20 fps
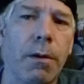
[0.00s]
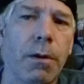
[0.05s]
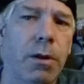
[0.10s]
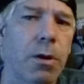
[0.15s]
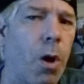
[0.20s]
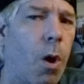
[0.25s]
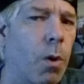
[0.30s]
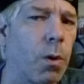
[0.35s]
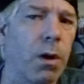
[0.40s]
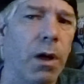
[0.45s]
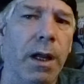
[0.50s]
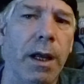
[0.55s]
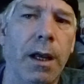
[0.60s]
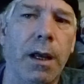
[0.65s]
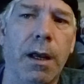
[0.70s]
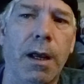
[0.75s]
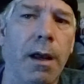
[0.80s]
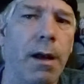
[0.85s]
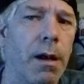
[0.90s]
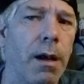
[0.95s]

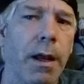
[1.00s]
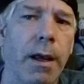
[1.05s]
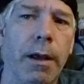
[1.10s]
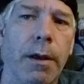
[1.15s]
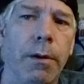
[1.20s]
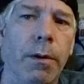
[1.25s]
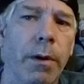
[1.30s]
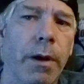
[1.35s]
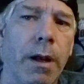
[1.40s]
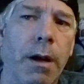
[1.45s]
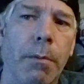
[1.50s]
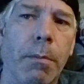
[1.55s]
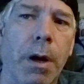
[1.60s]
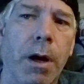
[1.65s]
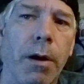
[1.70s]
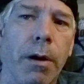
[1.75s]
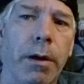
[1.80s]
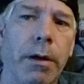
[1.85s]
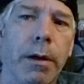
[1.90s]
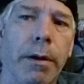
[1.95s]
totally illegal in
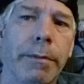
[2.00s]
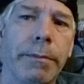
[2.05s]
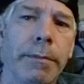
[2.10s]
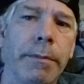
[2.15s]
America.